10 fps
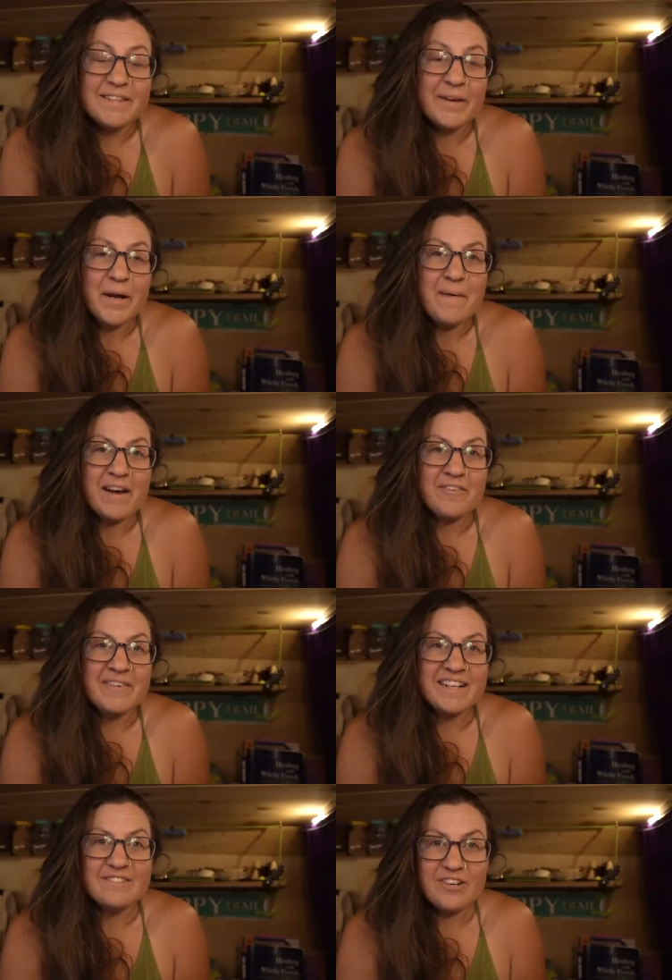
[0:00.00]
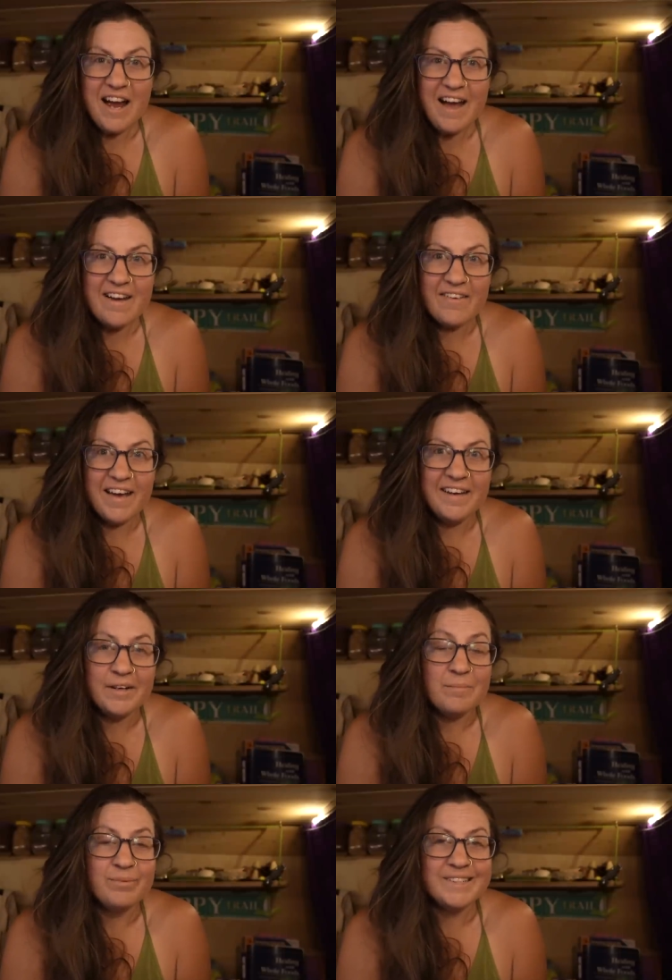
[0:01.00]
I got back from my drive, and
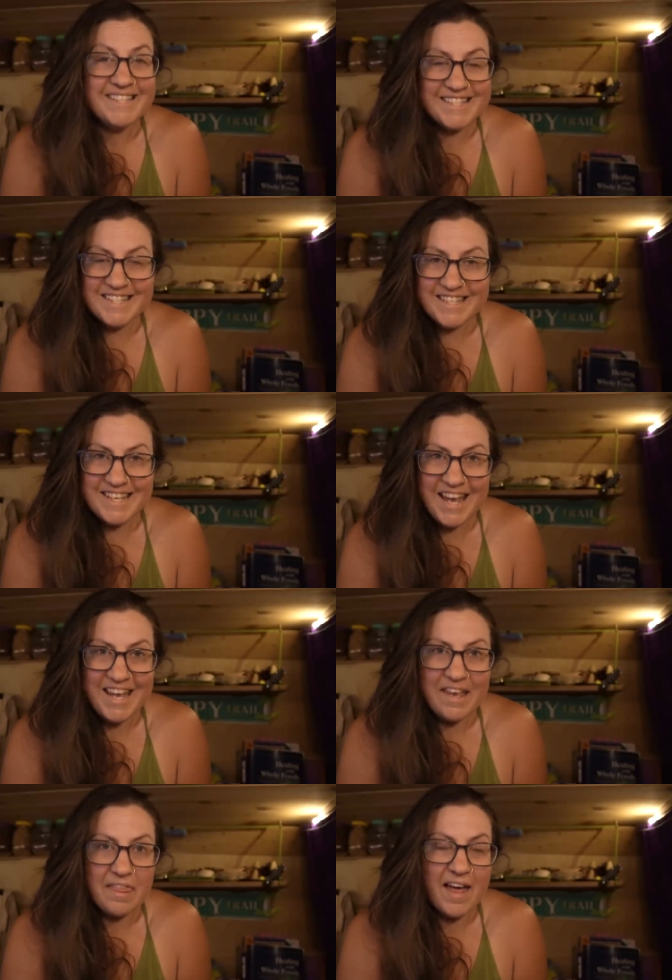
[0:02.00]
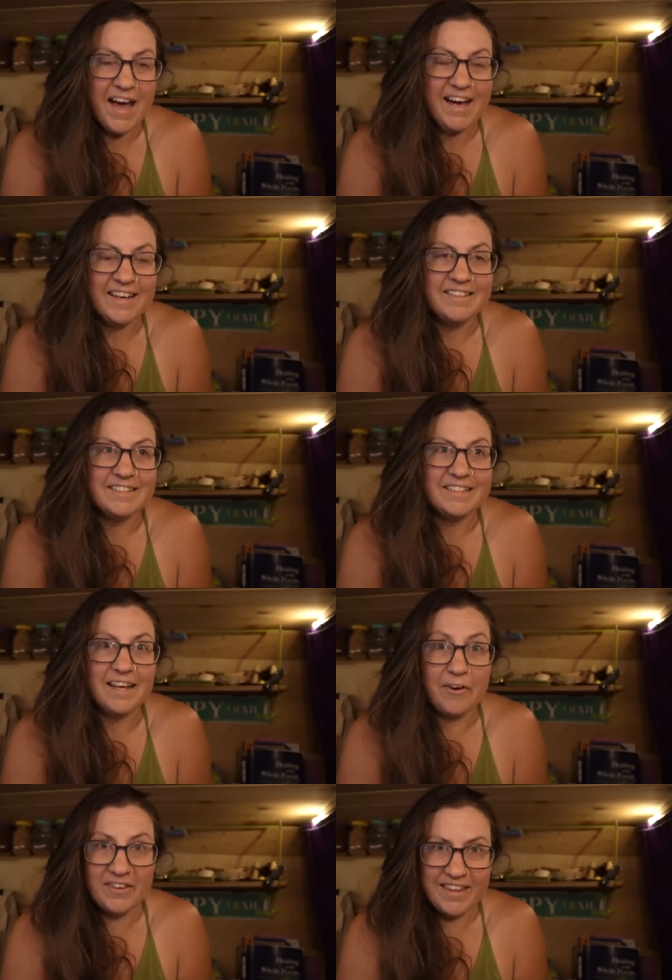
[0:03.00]
I'm pleased to say that
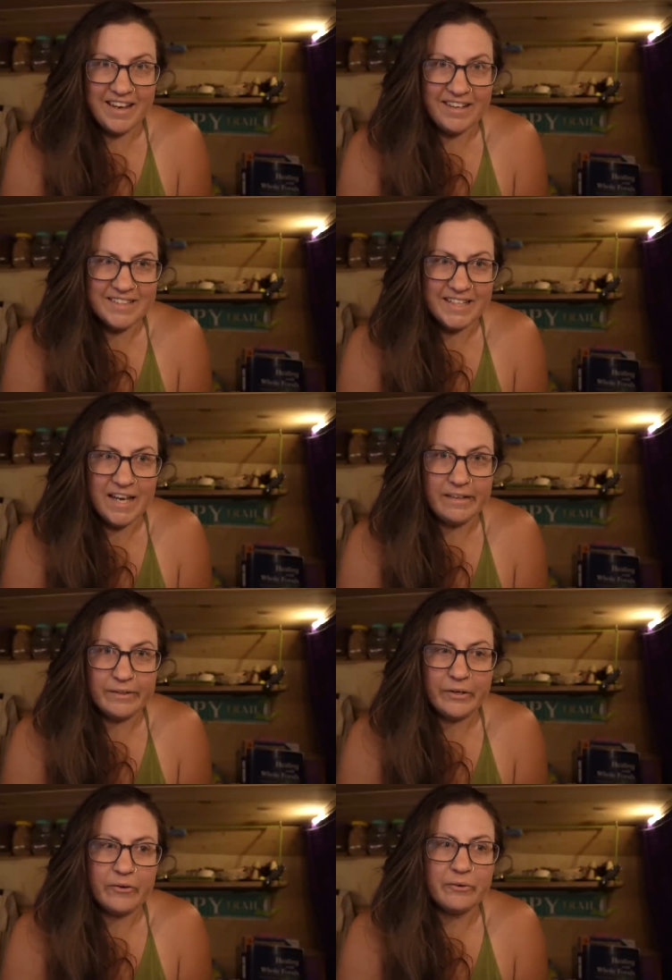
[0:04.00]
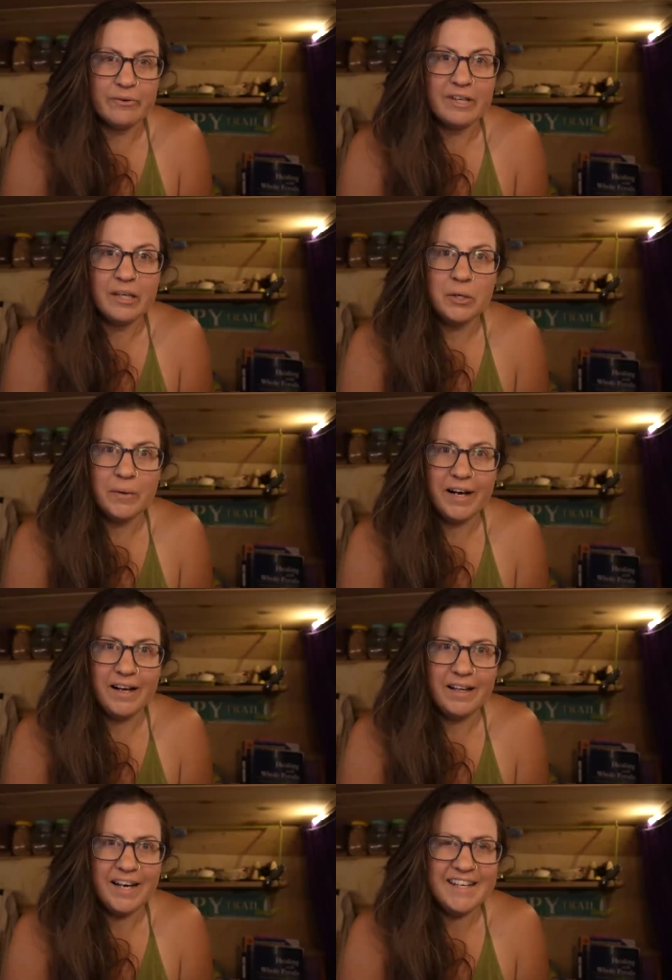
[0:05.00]
everything held together really
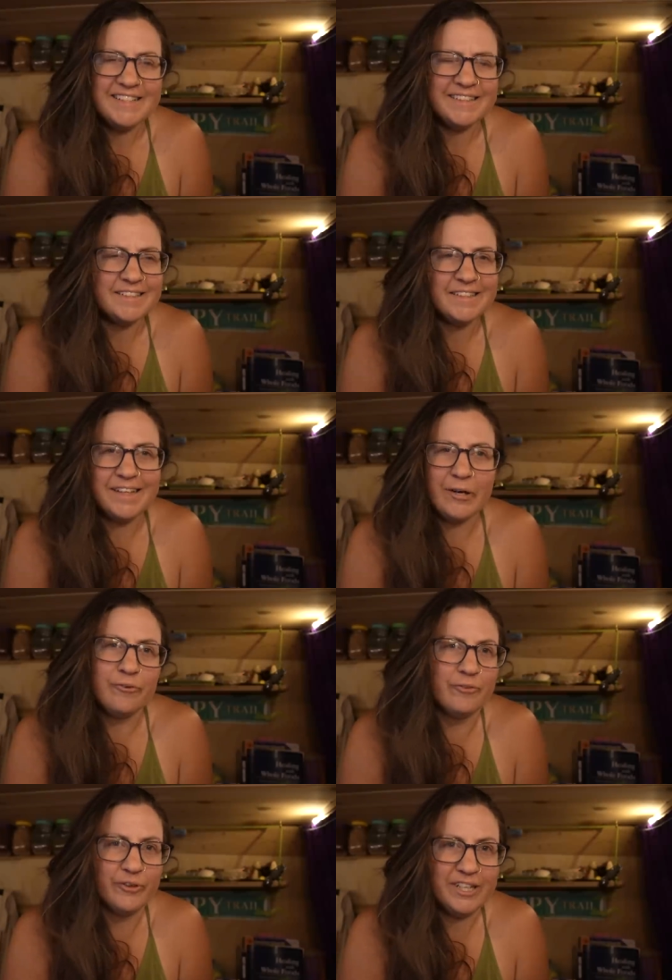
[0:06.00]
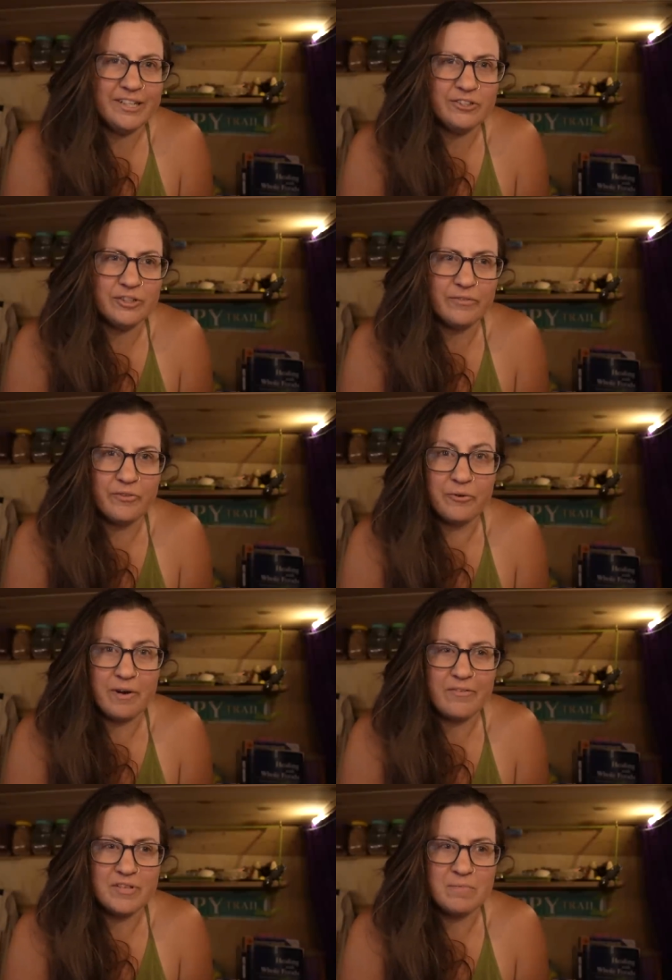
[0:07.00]
well. I didn't get footage of the
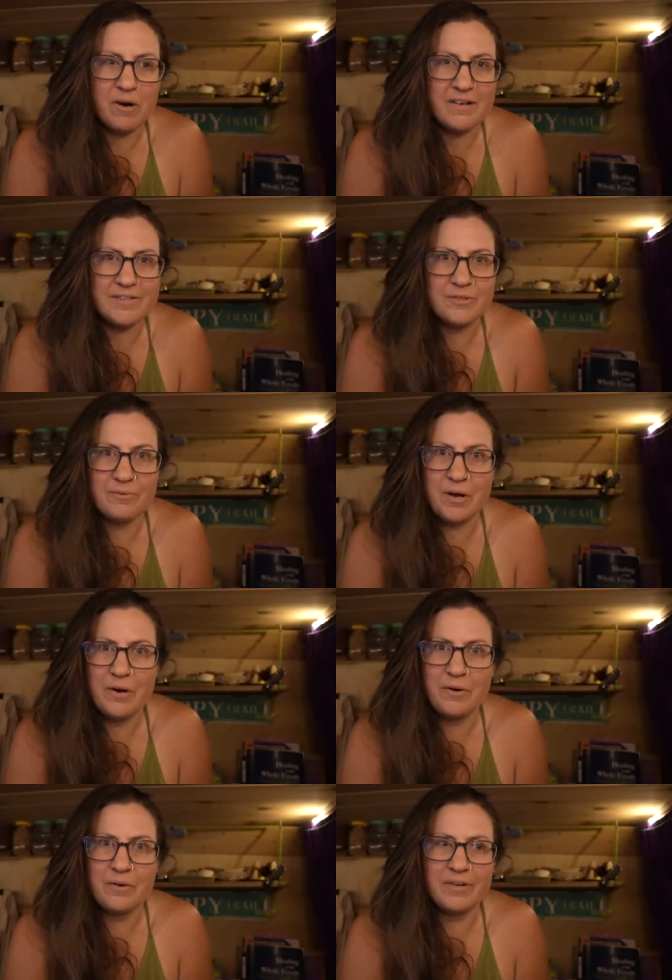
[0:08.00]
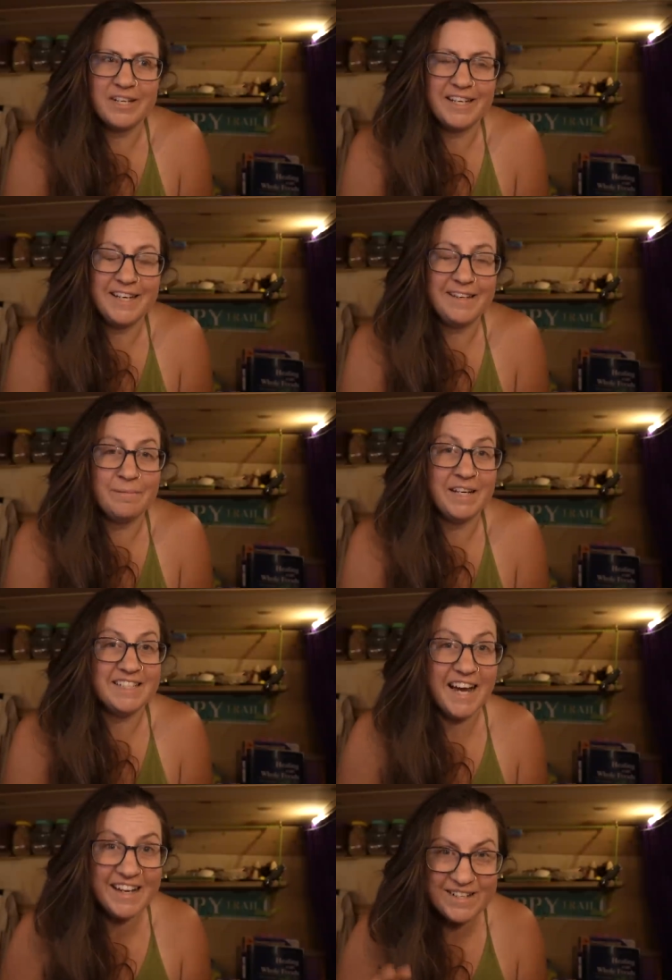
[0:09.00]
roughest parts of the road, and my
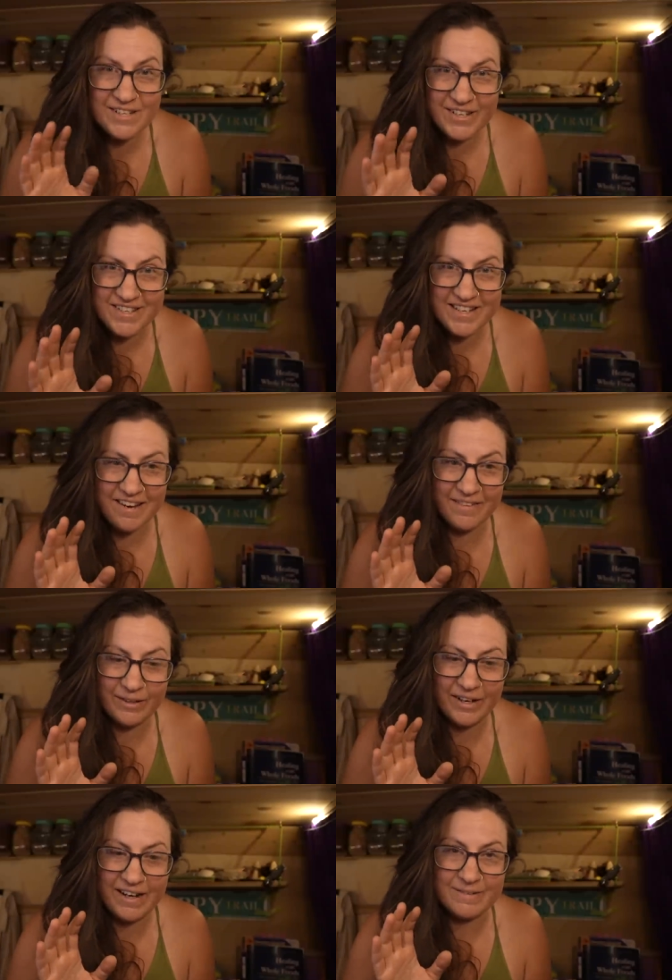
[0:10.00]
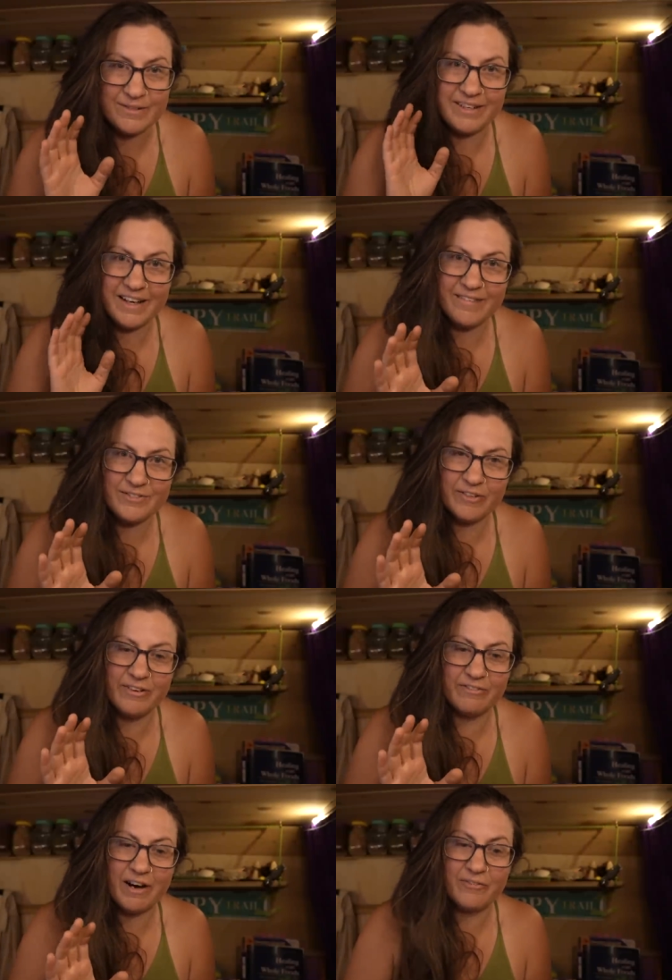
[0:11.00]
tires all stay on the ground, so I have
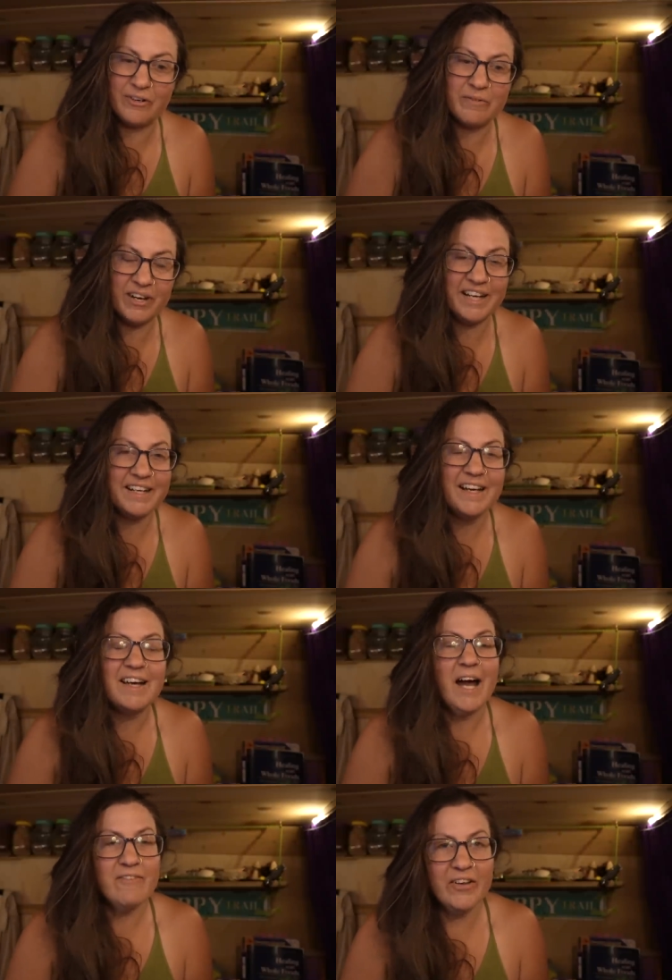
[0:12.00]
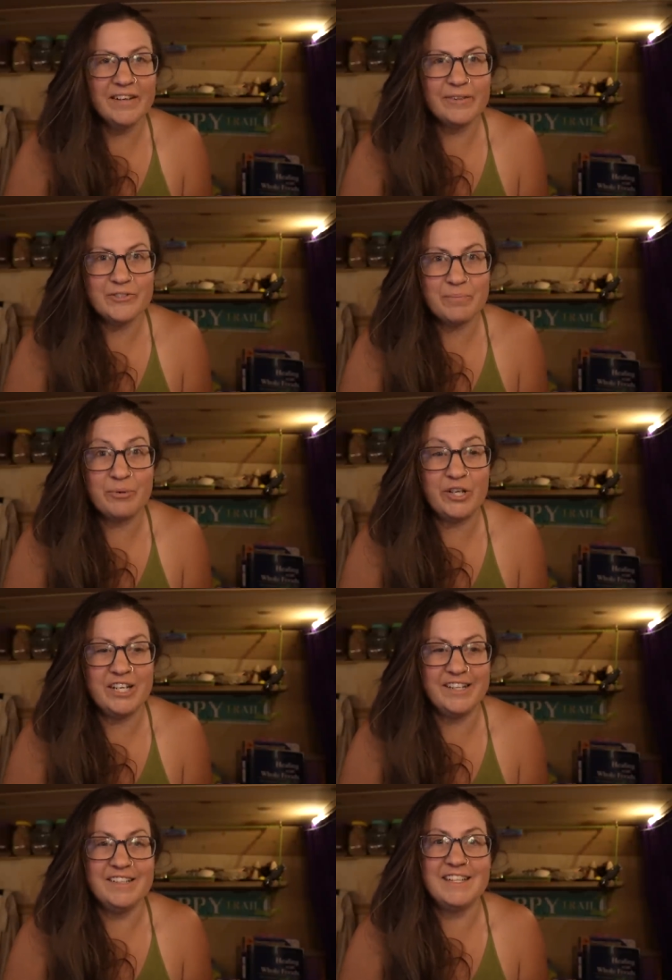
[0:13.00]
driven rougher, but I felt like it was a pretty
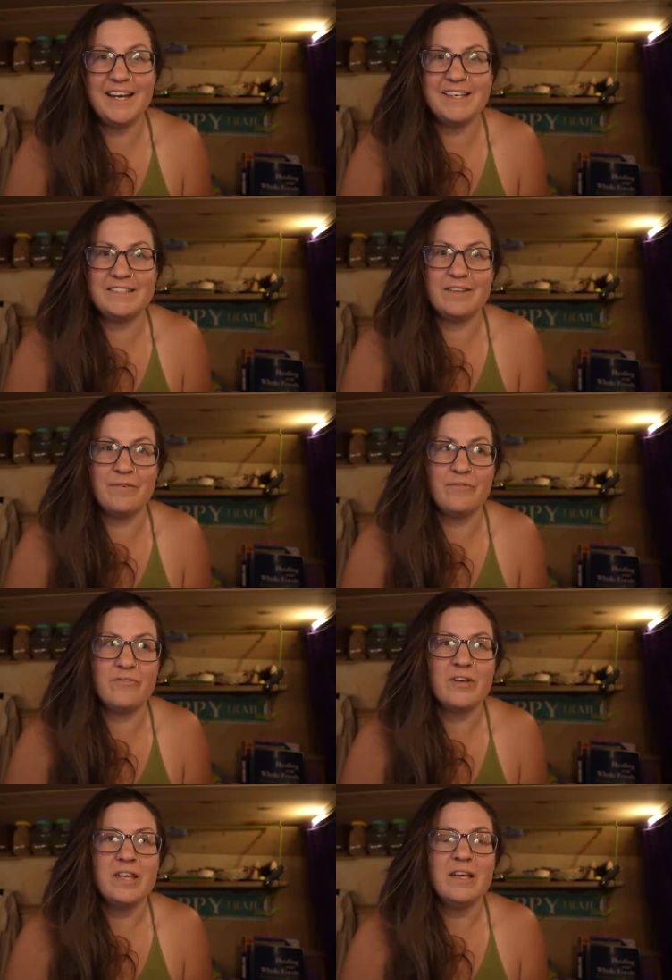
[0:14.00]
good test of